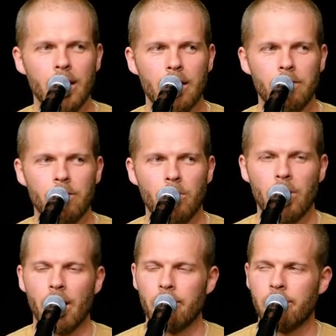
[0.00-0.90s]
if
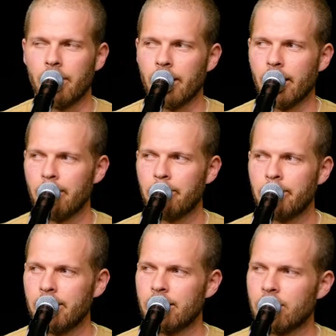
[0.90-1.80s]
we're not fucking
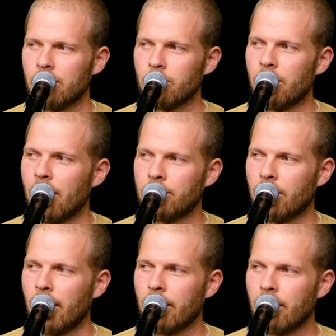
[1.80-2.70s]
up, it's because we're not
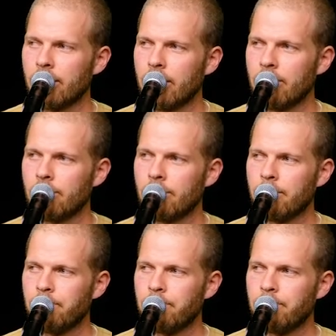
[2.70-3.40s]
trying hard enough.